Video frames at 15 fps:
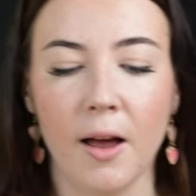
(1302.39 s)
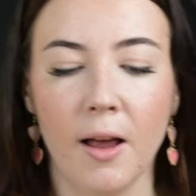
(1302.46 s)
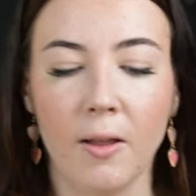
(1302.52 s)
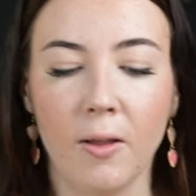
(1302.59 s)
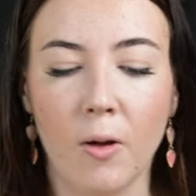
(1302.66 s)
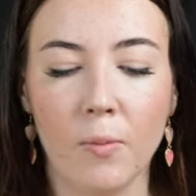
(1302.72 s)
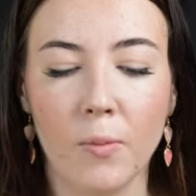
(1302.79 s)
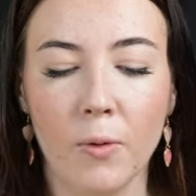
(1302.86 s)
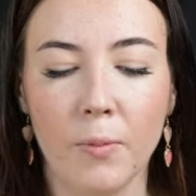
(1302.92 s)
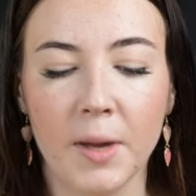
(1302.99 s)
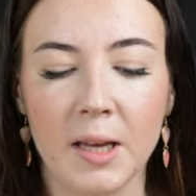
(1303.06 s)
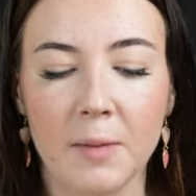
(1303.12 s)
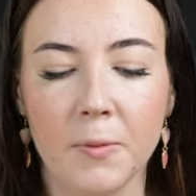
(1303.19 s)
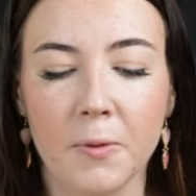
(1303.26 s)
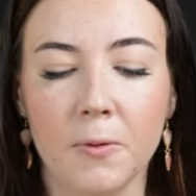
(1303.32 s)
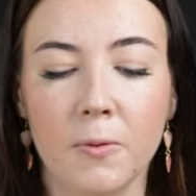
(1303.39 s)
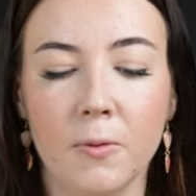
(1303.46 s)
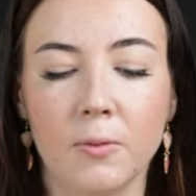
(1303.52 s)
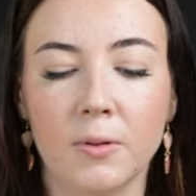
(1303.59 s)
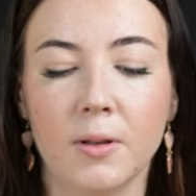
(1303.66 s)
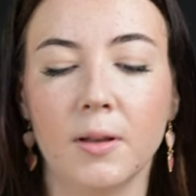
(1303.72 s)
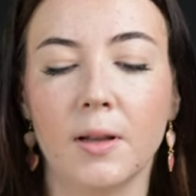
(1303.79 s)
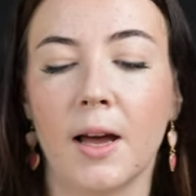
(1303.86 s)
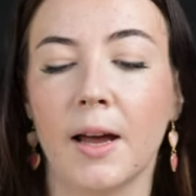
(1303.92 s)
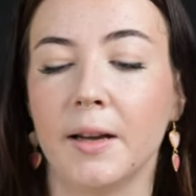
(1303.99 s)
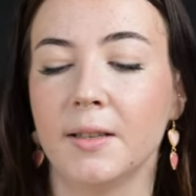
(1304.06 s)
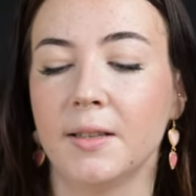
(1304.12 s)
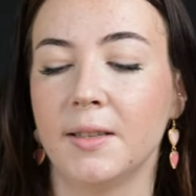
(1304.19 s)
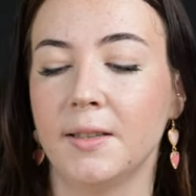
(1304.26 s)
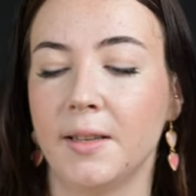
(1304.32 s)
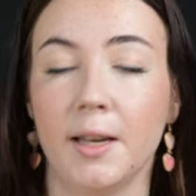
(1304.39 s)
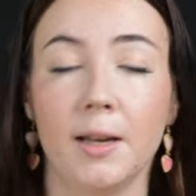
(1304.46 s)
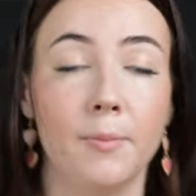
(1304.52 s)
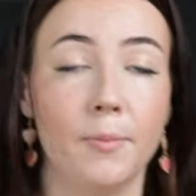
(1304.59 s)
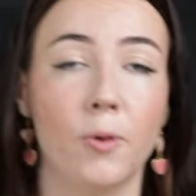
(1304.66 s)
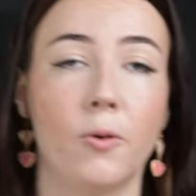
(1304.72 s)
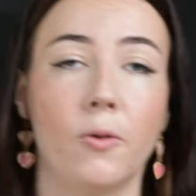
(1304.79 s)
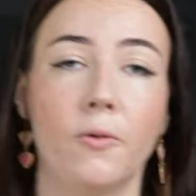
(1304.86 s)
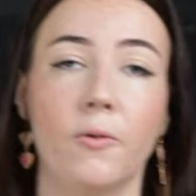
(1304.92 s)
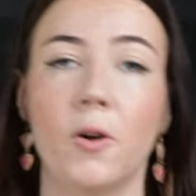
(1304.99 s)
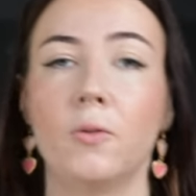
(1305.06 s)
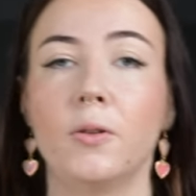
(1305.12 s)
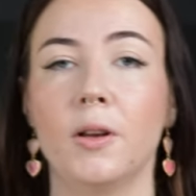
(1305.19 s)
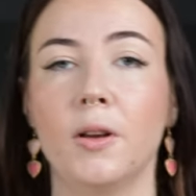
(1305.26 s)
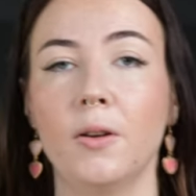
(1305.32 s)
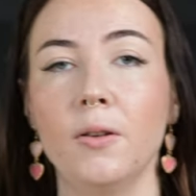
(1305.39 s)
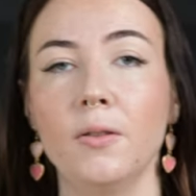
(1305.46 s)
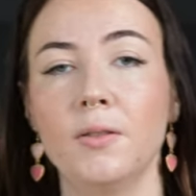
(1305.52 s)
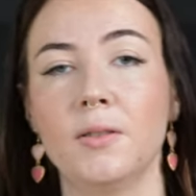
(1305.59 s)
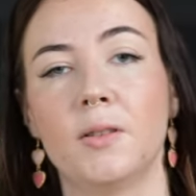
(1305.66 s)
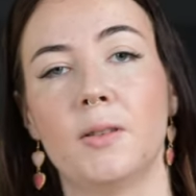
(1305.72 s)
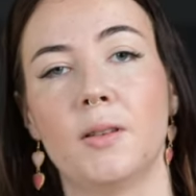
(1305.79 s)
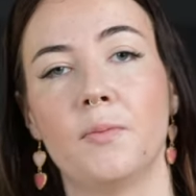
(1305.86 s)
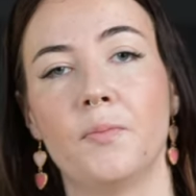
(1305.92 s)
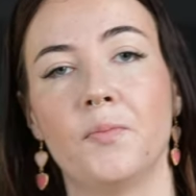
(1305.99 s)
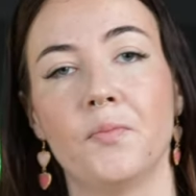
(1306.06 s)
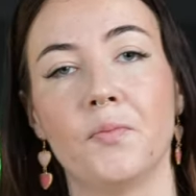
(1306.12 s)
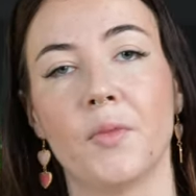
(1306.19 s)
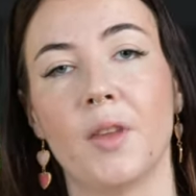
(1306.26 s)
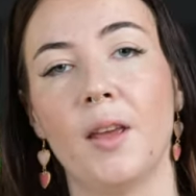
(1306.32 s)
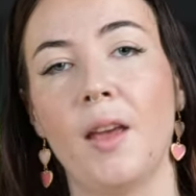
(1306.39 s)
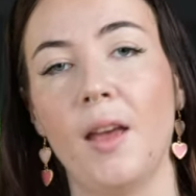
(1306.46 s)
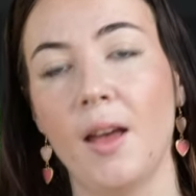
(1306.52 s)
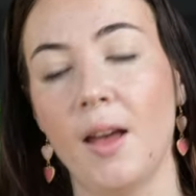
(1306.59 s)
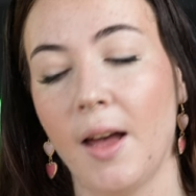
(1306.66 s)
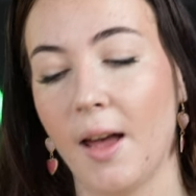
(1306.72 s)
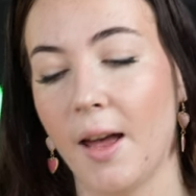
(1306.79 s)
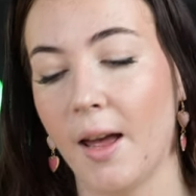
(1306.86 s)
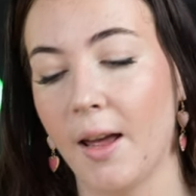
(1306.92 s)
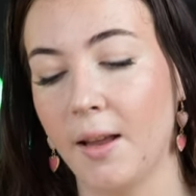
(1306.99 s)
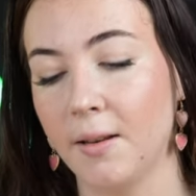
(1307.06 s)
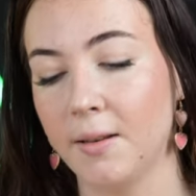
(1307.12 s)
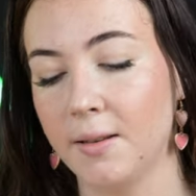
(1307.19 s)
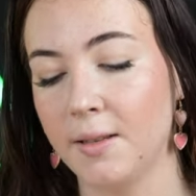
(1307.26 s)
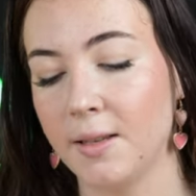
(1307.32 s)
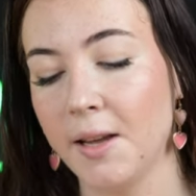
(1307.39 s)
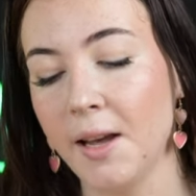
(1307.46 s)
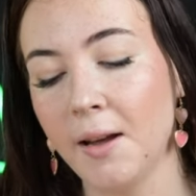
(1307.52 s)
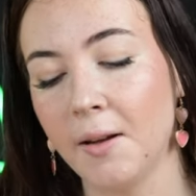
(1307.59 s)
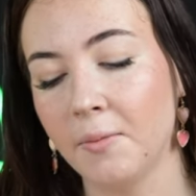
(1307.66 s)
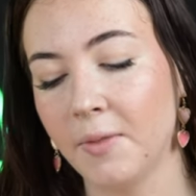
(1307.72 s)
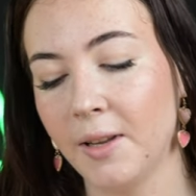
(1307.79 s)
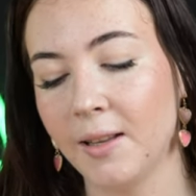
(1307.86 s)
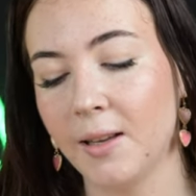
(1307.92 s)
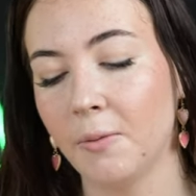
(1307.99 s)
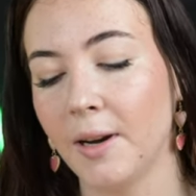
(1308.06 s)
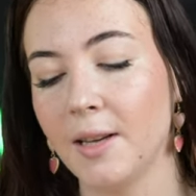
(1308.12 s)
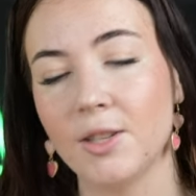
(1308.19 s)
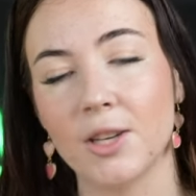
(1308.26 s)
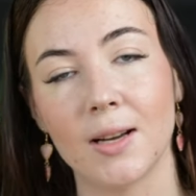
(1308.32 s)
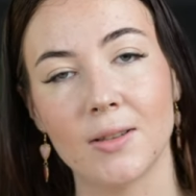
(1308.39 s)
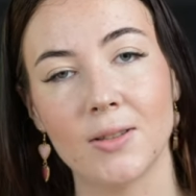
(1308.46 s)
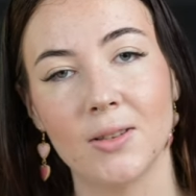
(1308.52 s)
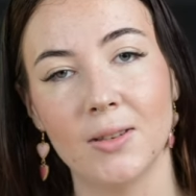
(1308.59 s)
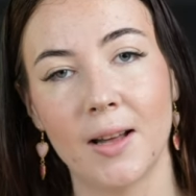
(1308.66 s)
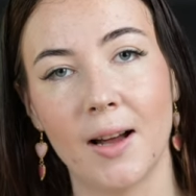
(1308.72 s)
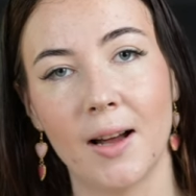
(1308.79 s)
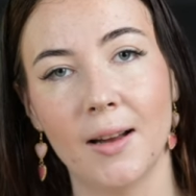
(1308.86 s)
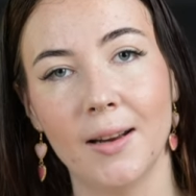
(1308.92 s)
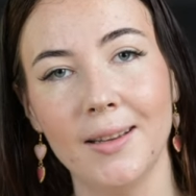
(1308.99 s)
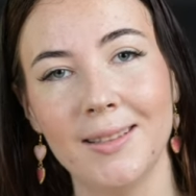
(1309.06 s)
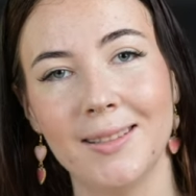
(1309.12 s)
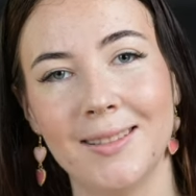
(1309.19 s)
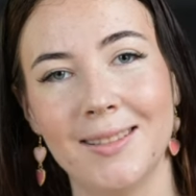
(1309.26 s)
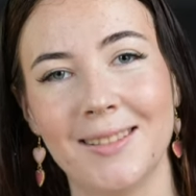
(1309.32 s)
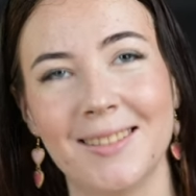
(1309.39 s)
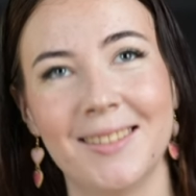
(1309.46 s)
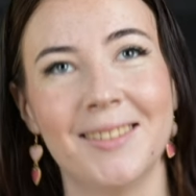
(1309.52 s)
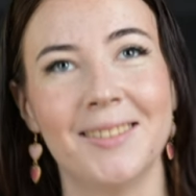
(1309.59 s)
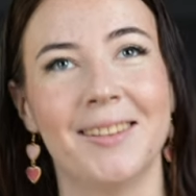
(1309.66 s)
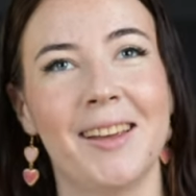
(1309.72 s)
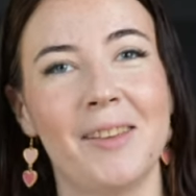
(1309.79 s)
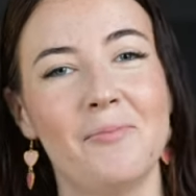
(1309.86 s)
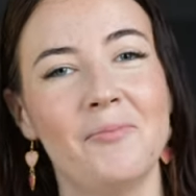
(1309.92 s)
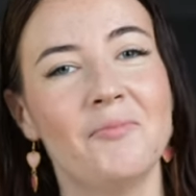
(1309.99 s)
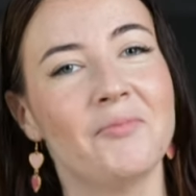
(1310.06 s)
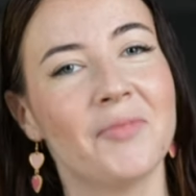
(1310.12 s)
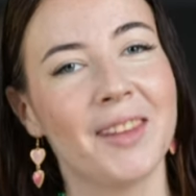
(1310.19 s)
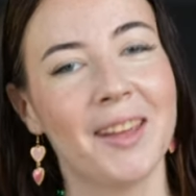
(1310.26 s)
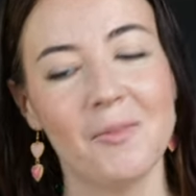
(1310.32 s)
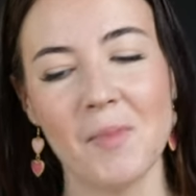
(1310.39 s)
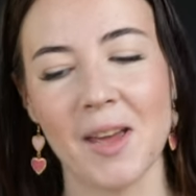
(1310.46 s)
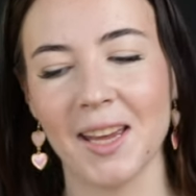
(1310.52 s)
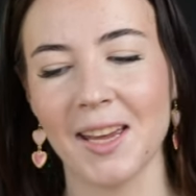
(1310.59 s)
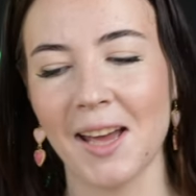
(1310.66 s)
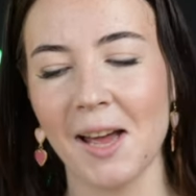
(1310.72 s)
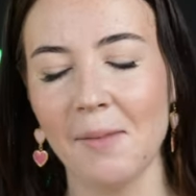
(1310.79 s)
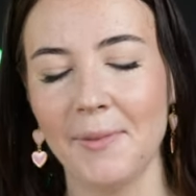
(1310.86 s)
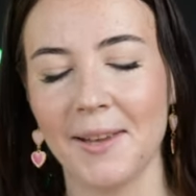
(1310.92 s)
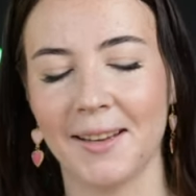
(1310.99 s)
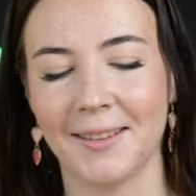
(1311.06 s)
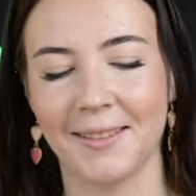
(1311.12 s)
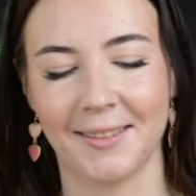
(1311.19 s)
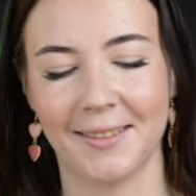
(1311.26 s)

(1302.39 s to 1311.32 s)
A lot more people like to see portfolios and yeah, and they reach out to the artists and make it happen.